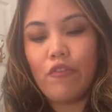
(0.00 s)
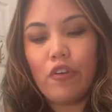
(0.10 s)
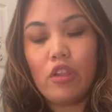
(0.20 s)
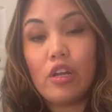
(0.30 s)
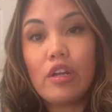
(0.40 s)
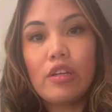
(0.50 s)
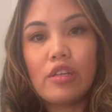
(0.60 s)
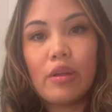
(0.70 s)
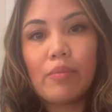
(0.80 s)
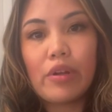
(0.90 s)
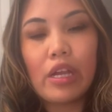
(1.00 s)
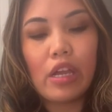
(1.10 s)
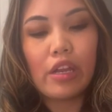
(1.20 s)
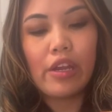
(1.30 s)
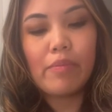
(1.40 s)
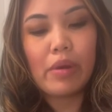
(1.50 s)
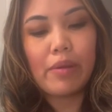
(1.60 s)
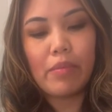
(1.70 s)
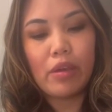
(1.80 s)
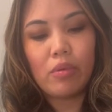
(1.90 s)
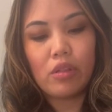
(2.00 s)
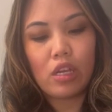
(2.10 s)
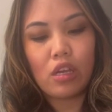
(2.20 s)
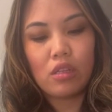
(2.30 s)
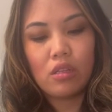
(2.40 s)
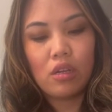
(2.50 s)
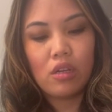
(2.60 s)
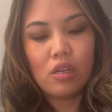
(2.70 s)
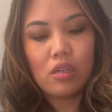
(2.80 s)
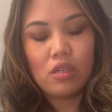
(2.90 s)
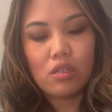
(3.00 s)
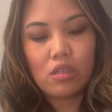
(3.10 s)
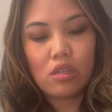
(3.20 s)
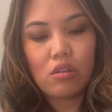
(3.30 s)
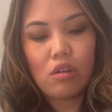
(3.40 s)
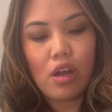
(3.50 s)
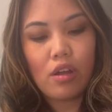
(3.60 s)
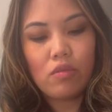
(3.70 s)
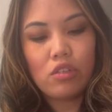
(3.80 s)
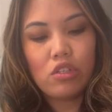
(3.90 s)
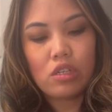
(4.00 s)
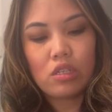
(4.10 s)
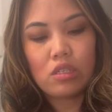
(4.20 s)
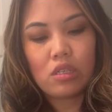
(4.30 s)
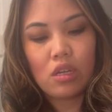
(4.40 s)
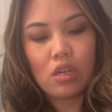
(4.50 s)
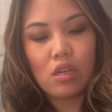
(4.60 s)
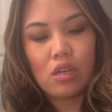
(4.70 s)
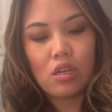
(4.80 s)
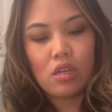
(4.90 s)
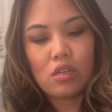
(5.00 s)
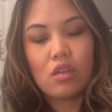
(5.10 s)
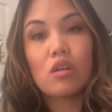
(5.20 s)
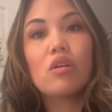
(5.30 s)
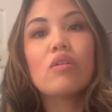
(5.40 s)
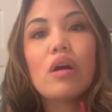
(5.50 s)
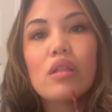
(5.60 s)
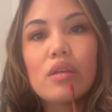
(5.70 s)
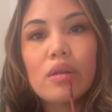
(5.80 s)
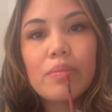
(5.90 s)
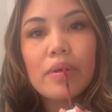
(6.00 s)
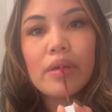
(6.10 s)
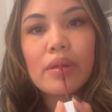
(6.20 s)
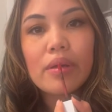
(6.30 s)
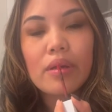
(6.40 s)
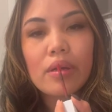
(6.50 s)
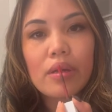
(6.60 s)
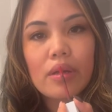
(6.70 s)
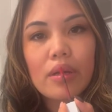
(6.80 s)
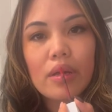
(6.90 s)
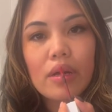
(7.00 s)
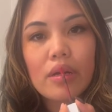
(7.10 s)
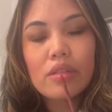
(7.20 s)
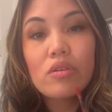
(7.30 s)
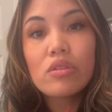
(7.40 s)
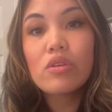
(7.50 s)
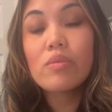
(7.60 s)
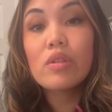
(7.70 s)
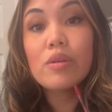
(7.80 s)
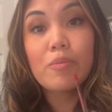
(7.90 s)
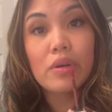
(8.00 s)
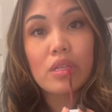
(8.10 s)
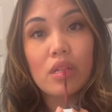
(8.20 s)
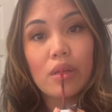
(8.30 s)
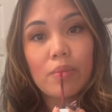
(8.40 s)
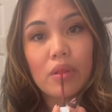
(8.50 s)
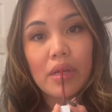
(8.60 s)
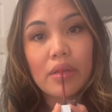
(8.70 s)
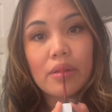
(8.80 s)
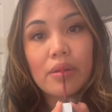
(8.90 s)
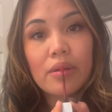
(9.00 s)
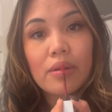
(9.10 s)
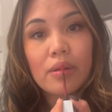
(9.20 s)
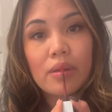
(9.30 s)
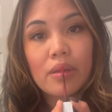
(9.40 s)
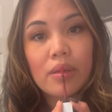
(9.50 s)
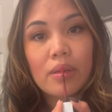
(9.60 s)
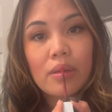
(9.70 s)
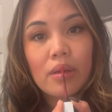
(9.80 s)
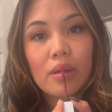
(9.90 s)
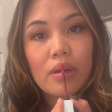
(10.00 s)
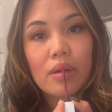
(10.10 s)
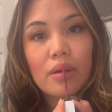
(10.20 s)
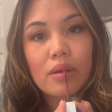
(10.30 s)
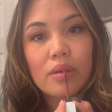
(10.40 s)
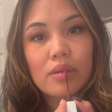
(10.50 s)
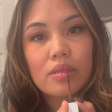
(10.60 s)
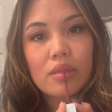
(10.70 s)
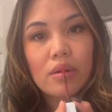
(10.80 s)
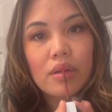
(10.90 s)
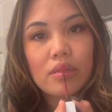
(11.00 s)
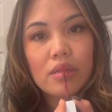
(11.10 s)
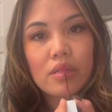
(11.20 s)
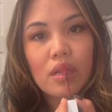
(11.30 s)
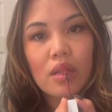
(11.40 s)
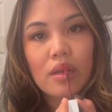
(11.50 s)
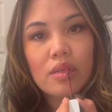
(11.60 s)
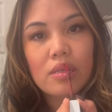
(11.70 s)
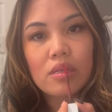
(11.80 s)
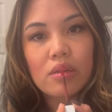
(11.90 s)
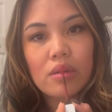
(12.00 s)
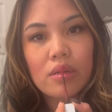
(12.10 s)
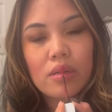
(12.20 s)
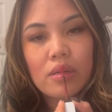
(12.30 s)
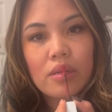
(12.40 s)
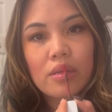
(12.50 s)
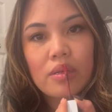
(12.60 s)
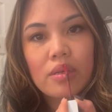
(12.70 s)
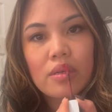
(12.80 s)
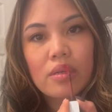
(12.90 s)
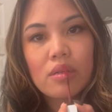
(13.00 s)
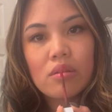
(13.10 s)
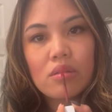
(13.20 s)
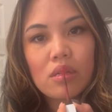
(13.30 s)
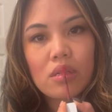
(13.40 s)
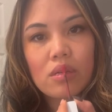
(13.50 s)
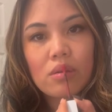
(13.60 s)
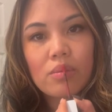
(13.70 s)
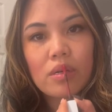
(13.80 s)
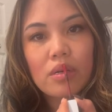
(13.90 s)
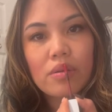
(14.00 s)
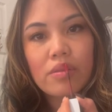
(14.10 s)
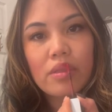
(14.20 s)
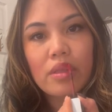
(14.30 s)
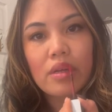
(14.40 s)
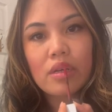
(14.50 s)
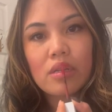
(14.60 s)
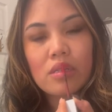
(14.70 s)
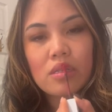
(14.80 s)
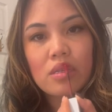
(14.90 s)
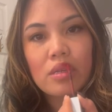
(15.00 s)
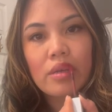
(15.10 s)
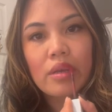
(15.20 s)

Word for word: Fuller number 80 by Maybelline. So I would just go a little bit. I don't normally put the lip liner uh, so I just like to use a little bit of this.